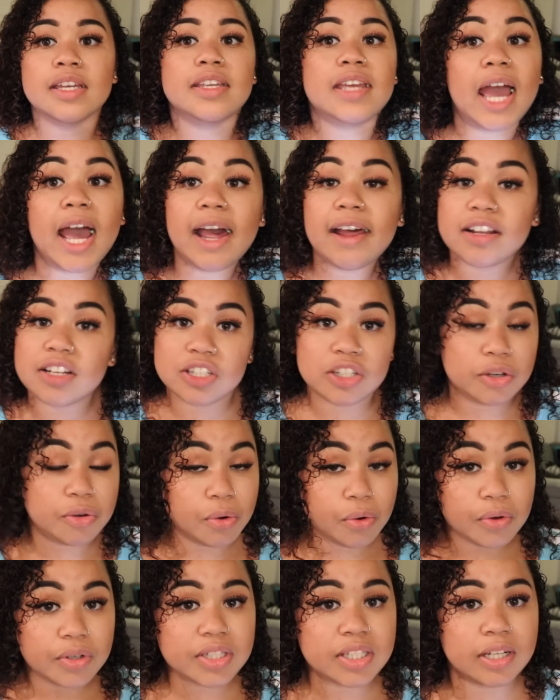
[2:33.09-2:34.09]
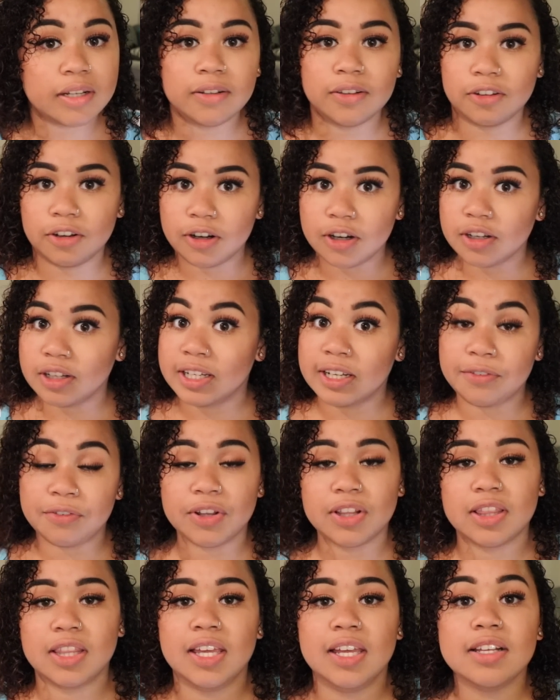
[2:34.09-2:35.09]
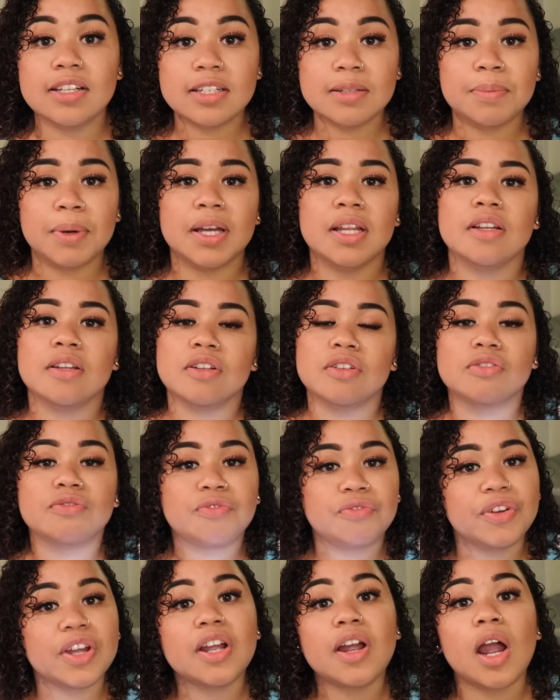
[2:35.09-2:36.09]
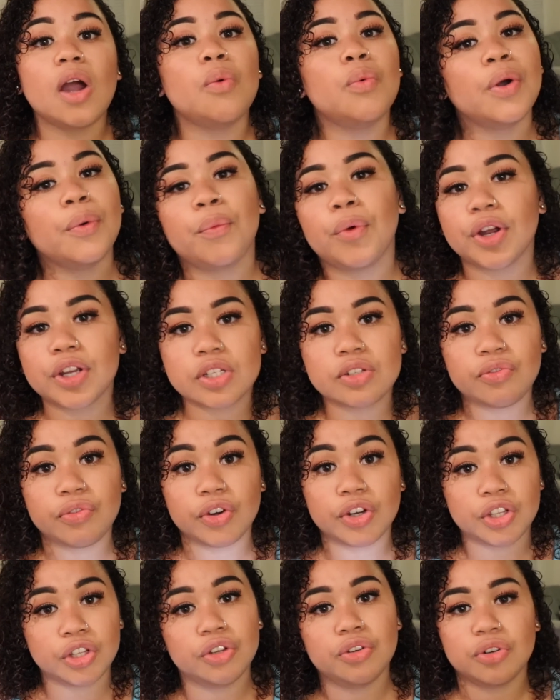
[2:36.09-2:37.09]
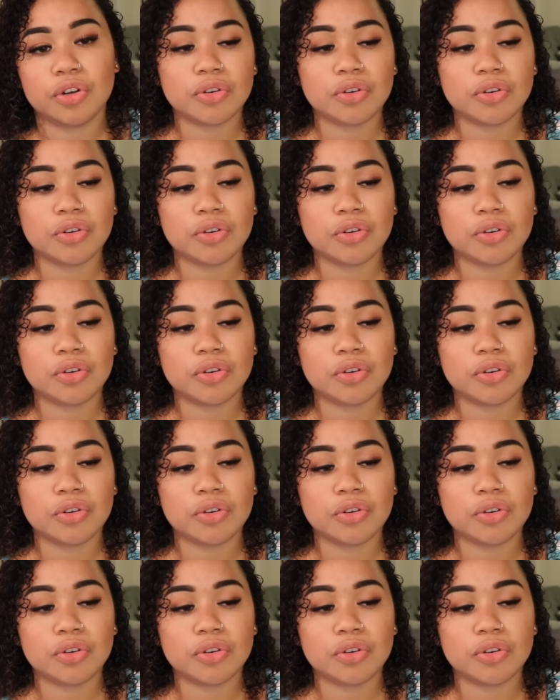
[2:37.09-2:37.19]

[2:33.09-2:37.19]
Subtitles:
Yeah, it's cool to learn different things, but figure out what works for you.